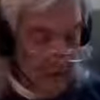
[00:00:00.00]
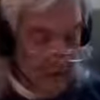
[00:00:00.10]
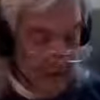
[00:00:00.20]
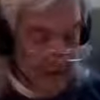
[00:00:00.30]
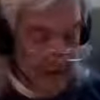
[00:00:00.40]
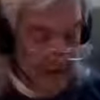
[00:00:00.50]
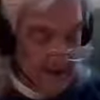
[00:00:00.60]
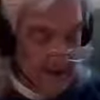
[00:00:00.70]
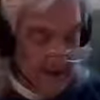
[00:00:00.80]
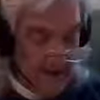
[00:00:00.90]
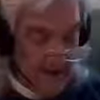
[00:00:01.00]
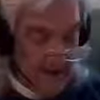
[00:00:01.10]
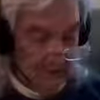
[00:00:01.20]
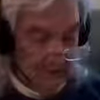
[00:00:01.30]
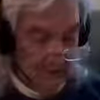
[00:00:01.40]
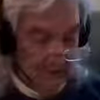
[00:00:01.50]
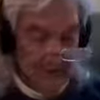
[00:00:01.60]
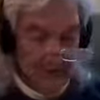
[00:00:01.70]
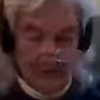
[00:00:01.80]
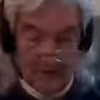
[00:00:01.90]
human beings are
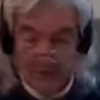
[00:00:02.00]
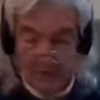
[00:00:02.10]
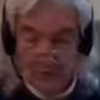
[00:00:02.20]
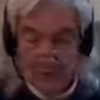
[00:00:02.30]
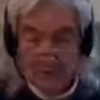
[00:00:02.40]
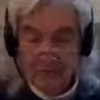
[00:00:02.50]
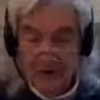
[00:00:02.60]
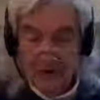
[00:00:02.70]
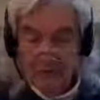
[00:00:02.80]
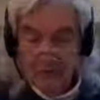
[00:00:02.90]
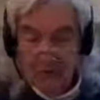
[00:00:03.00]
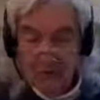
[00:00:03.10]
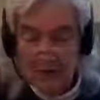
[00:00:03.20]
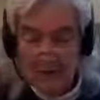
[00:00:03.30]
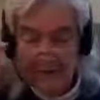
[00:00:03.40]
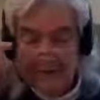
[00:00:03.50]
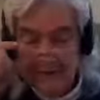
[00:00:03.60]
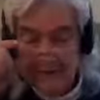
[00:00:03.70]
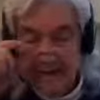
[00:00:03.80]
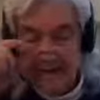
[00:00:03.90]
ego-driven to a greater or lesser
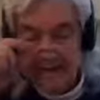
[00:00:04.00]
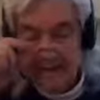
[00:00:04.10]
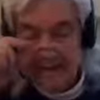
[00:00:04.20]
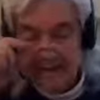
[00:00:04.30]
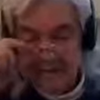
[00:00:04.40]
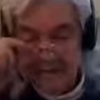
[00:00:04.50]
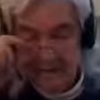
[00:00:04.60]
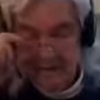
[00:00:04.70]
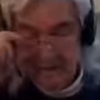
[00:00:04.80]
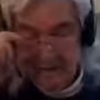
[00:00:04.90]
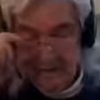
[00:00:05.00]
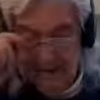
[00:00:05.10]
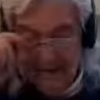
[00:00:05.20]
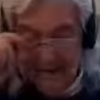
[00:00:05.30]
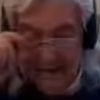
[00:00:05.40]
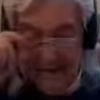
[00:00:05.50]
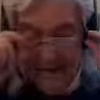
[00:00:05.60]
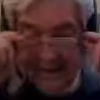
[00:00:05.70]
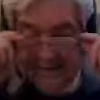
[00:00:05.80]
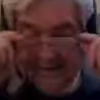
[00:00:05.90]
extent.
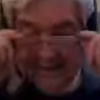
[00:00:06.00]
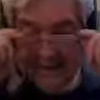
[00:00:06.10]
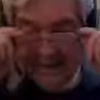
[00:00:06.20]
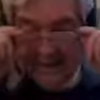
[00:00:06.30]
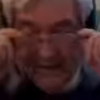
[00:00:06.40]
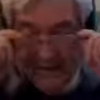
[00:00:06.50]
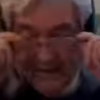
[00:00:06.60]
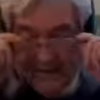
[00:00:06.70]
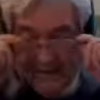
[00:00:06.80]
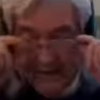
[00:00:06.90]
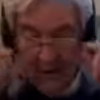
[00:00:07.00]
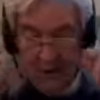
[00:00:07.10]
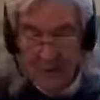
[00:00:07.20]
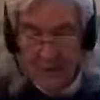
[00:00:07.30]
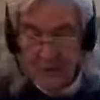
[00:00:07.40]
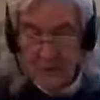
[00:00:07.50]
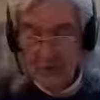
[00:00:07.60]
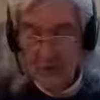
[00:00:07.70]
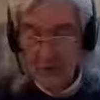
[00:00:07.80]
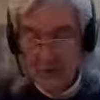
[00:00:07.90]
Never take a stance which
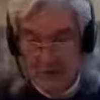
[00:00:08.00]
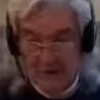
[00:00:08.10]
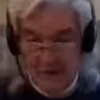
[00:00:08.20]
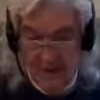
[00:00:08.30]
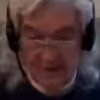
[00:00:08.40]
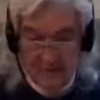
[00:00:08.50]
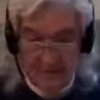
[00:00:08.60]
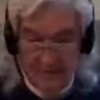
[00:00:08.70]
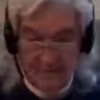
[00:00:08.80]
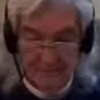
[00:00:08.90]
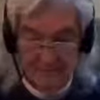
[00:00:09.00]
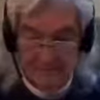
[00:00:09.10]
will humiliate another.